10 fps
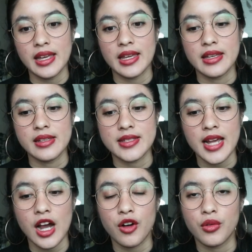is
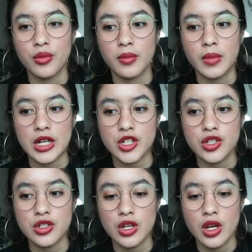how
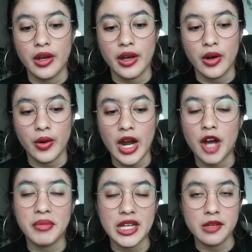much or
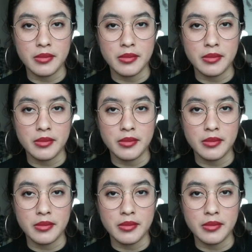how many